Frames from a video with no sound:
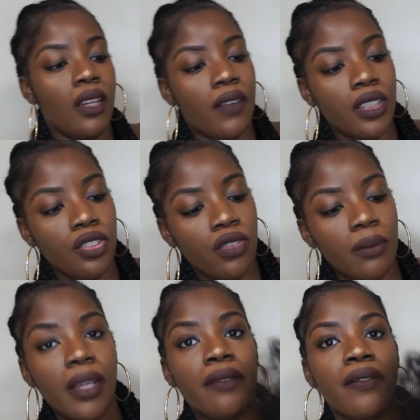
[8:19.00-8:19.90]
I just run
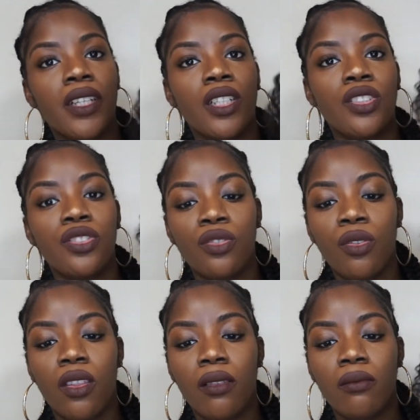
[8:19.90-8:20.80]
my fingers through
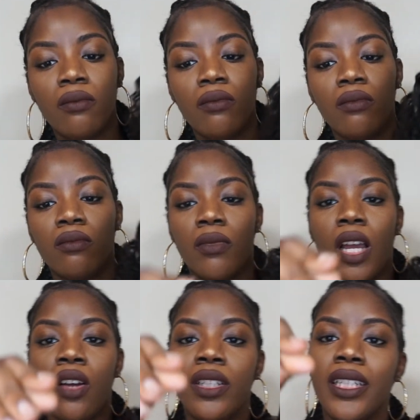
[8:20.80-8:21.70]
them.
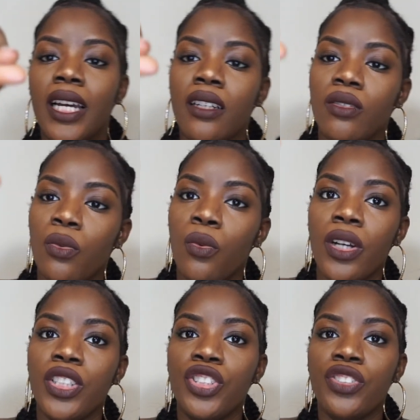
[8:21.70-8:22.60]
I only got
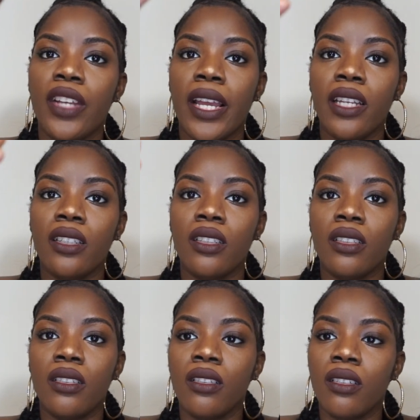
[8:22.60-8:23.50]
one strand.
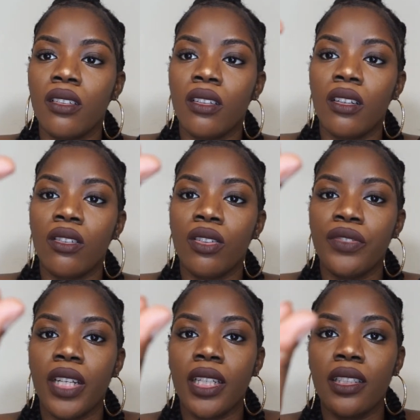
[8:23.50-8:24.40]

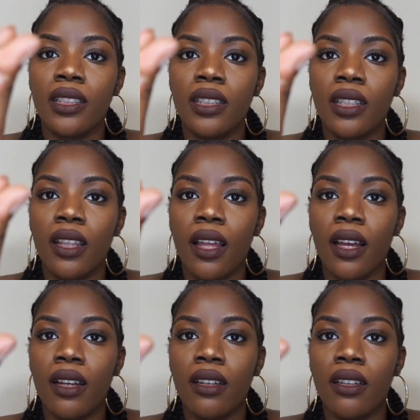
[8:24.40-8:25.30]
If y'all can see
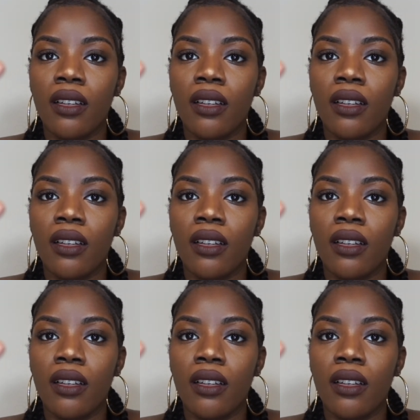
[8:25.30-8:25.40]
that.